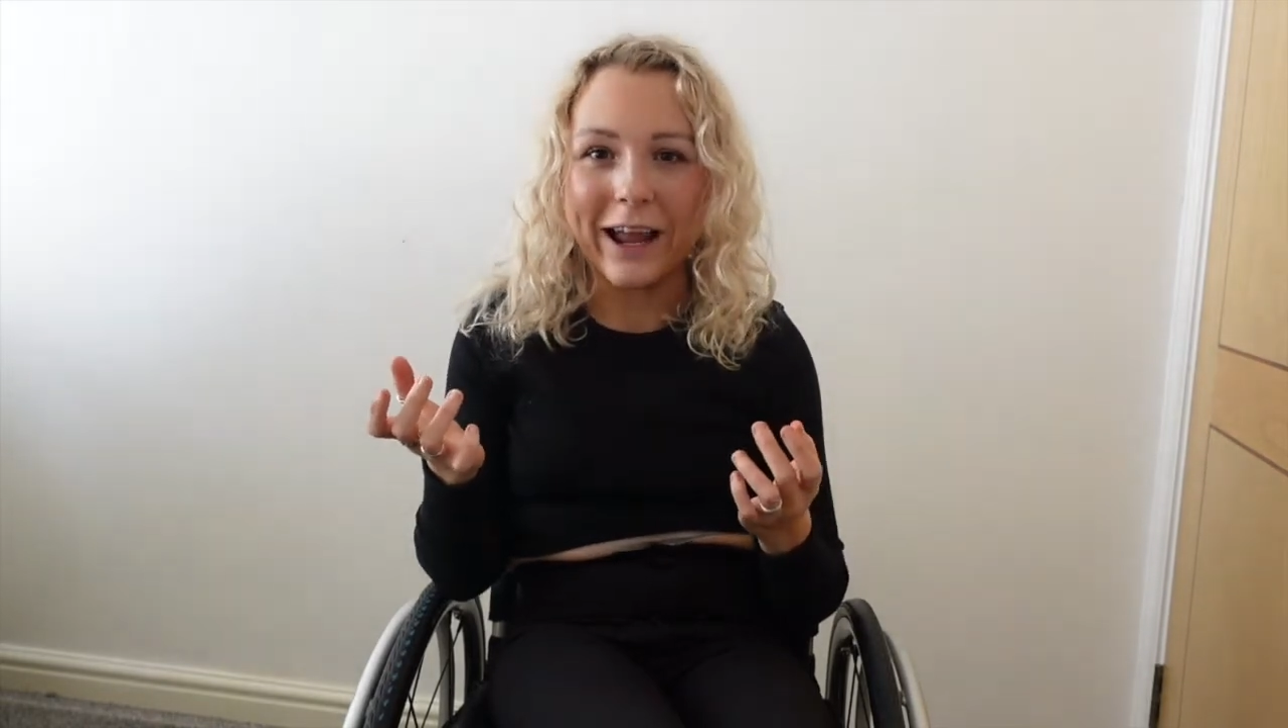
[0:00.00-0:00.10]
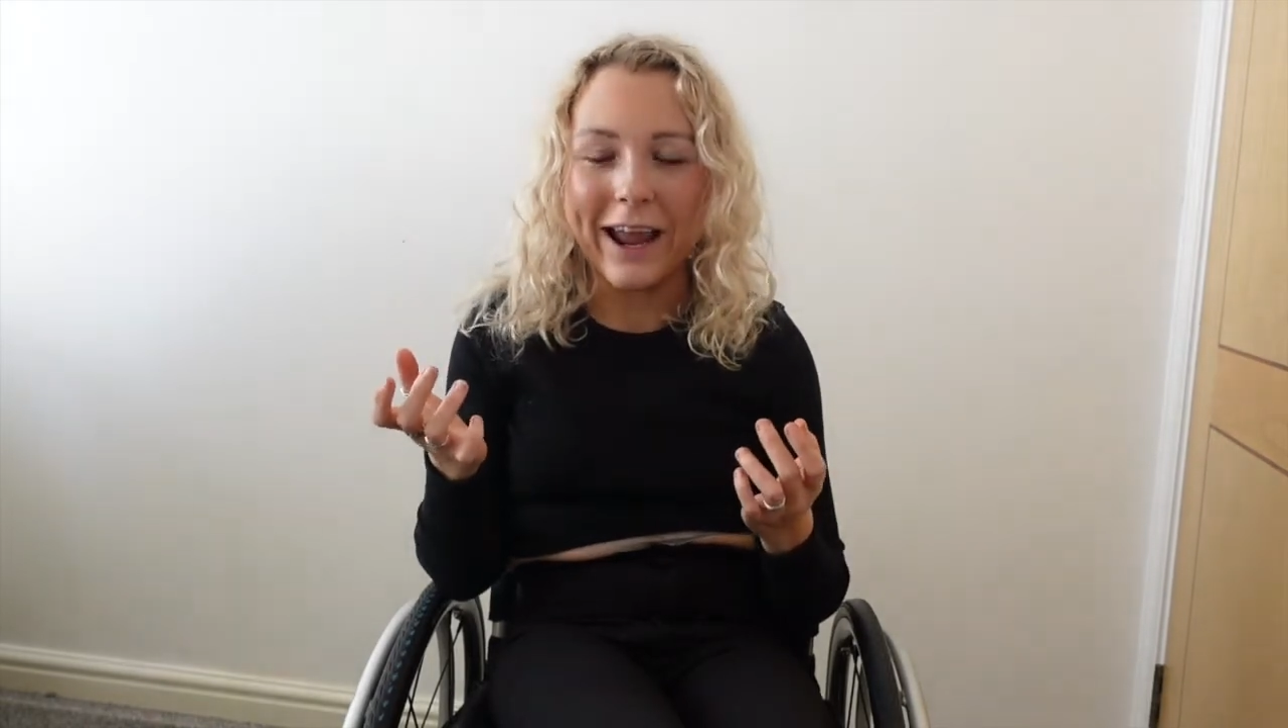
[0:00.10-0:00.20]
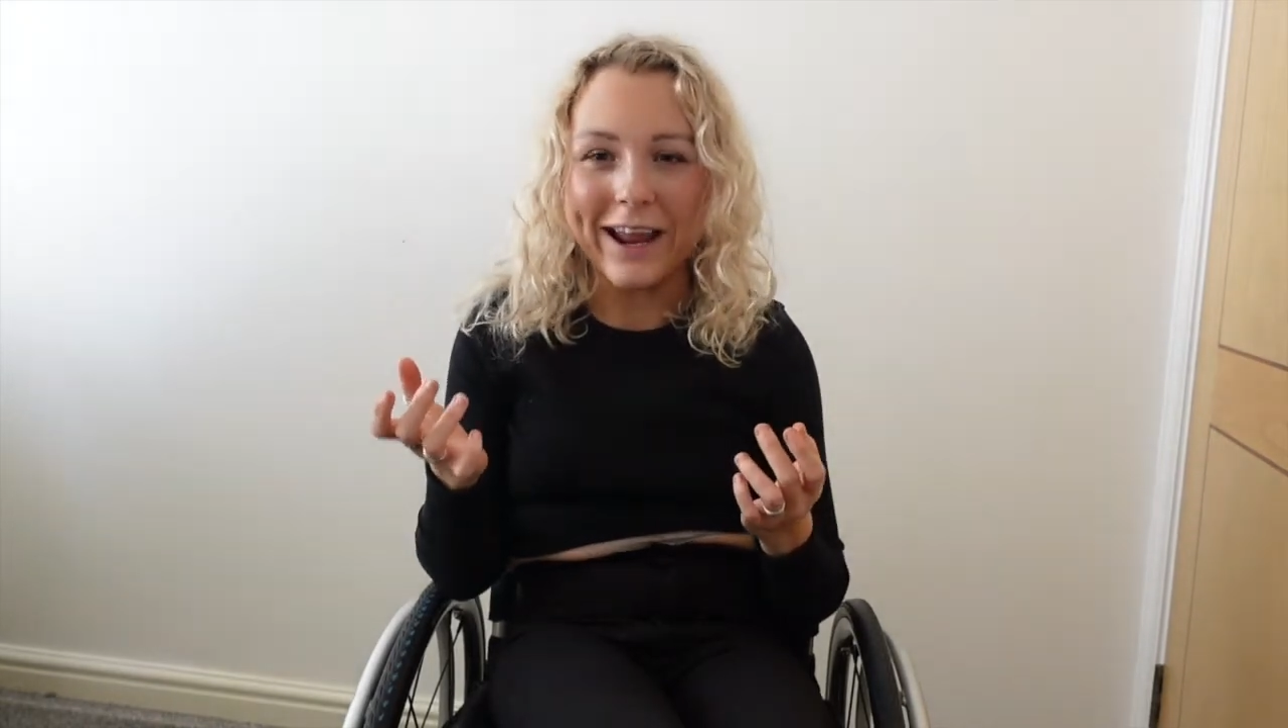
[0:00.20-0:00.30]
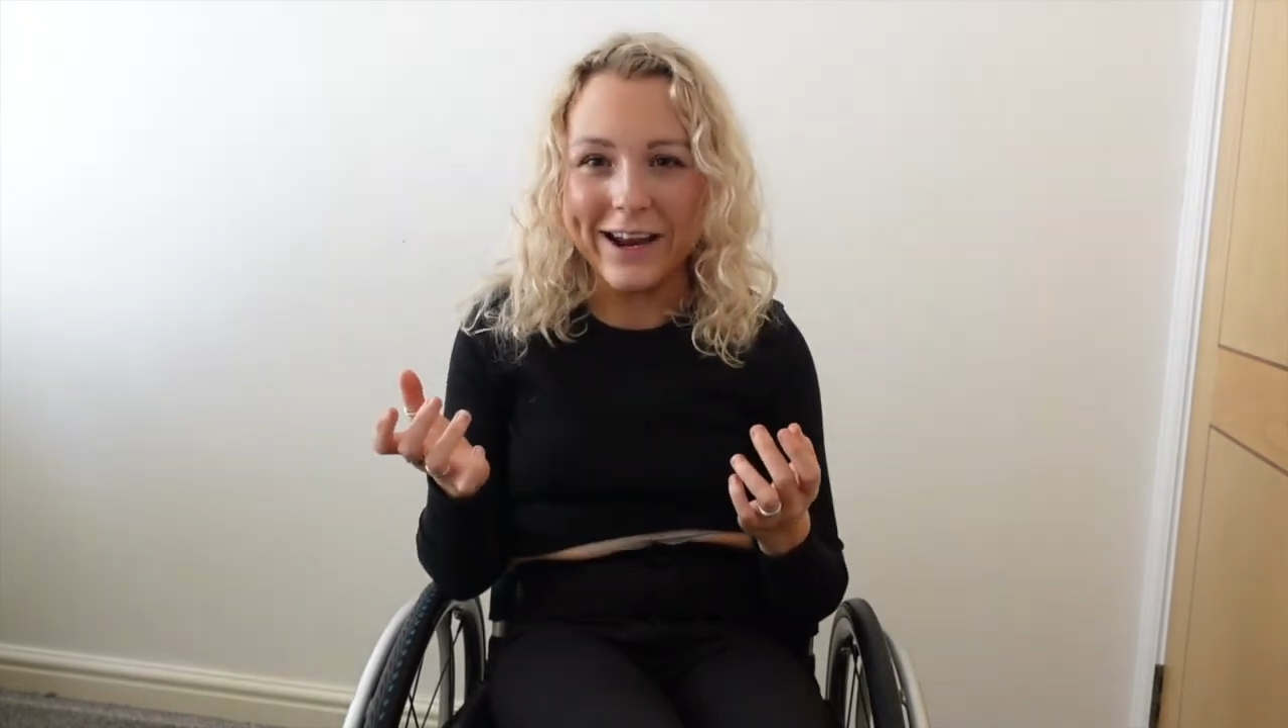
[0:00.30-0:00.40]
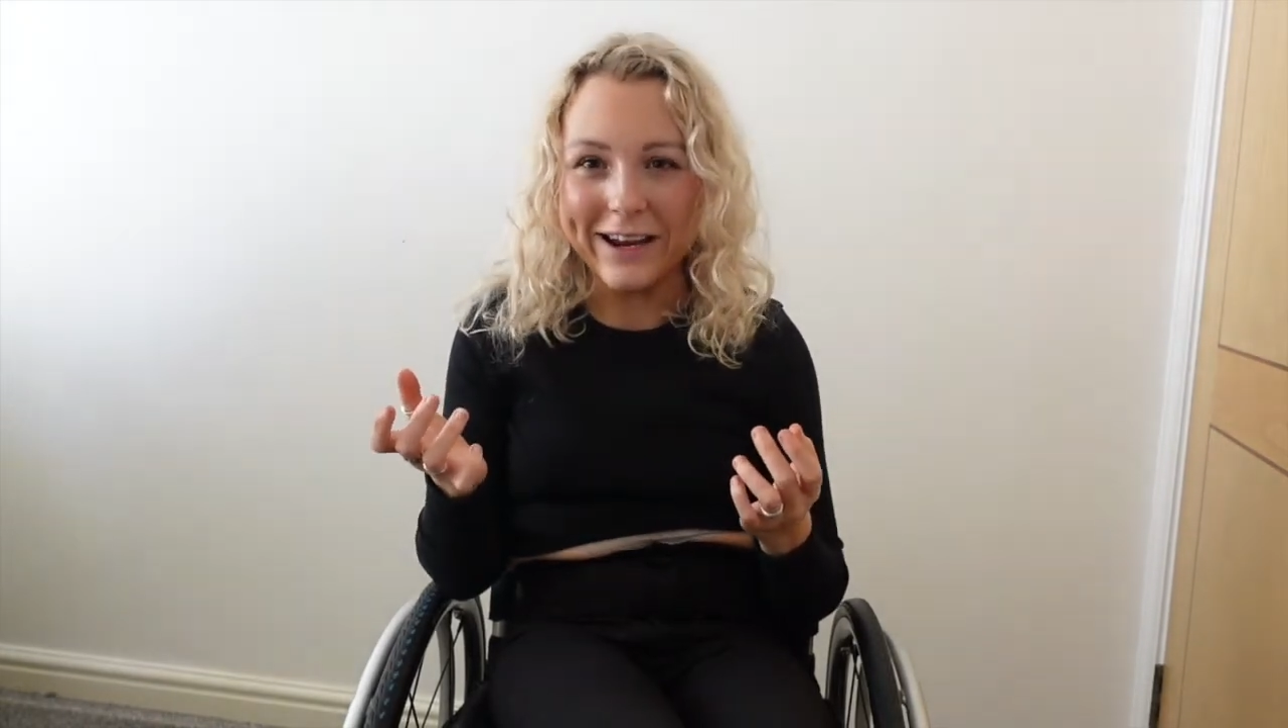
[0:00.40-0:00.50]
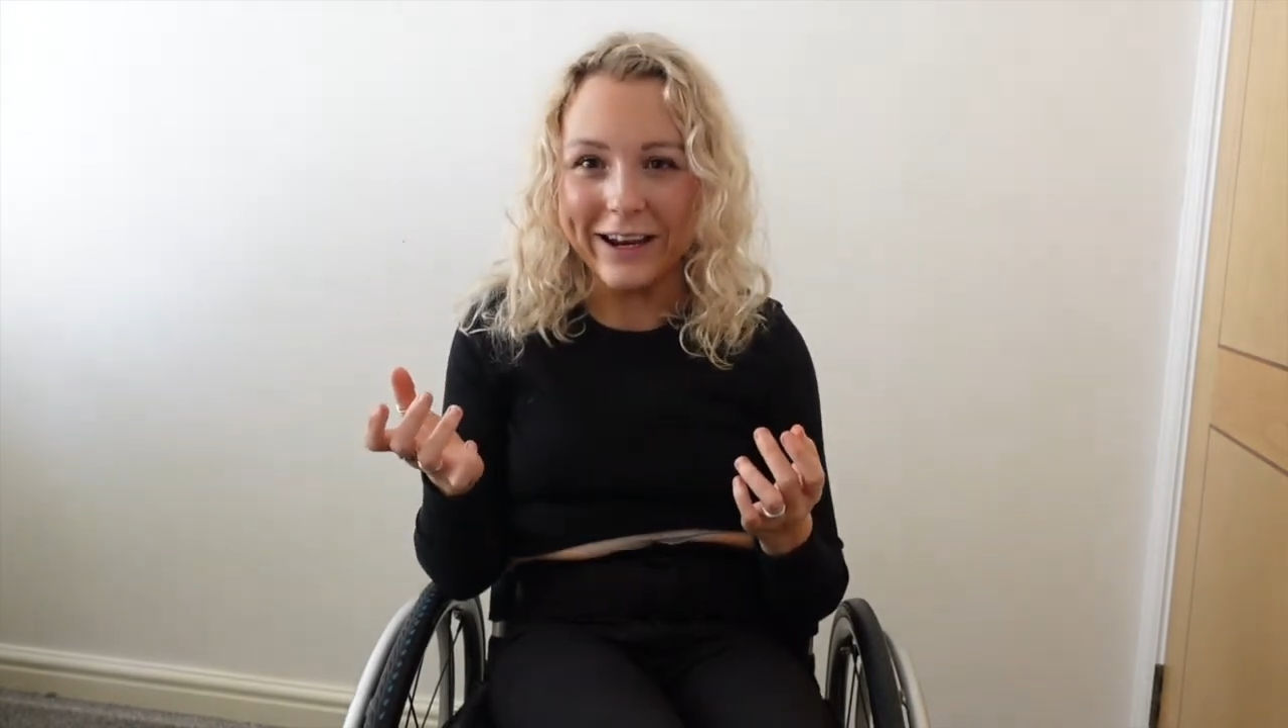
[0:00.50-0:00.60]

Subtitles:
in